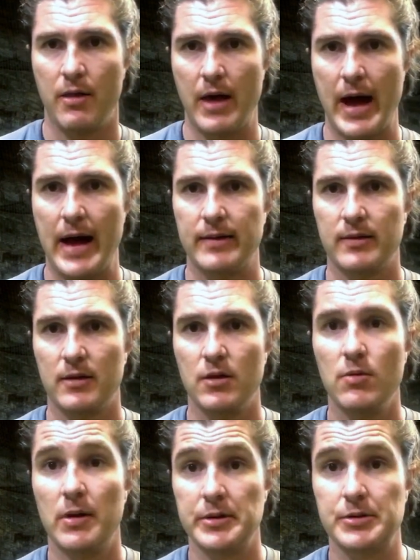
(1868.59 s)
that
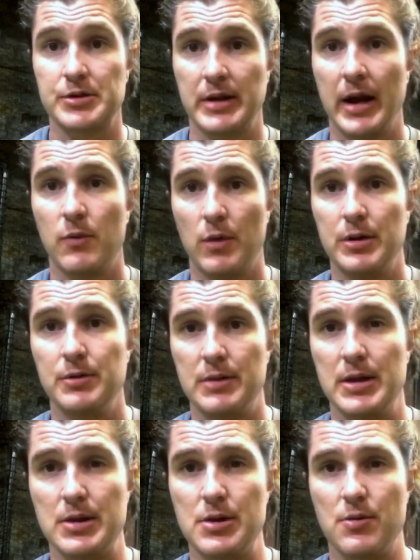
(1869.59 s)
you understand what you
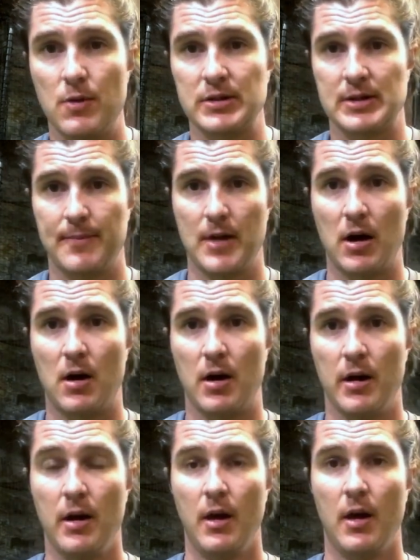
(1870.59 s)
need to do once I'm gone.